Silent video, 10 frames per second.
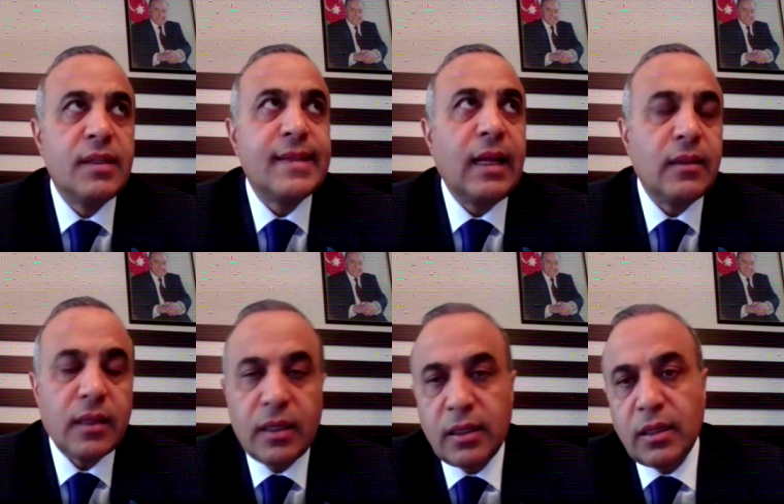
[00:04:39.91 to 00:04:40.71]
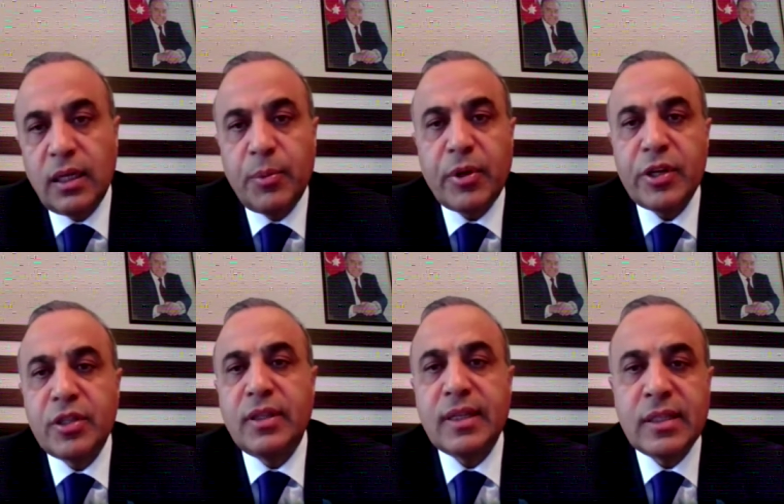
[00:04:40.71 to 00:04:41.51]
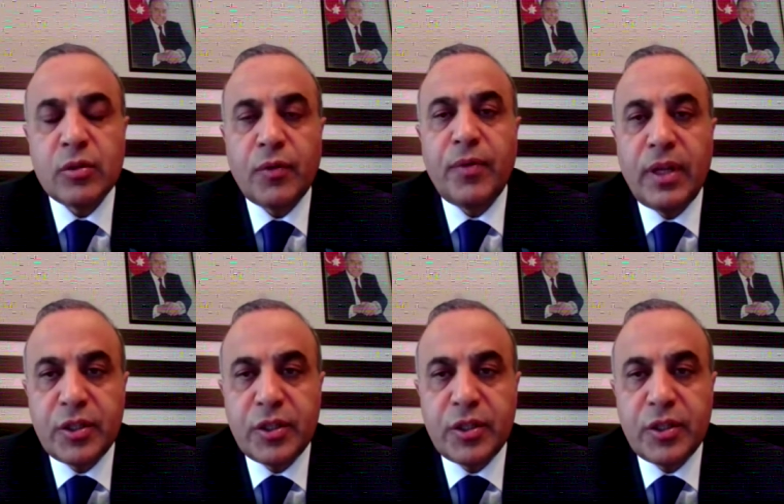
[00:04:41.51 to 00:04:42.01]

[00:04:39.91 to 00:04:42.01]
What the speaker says: resulting in liberation dozens of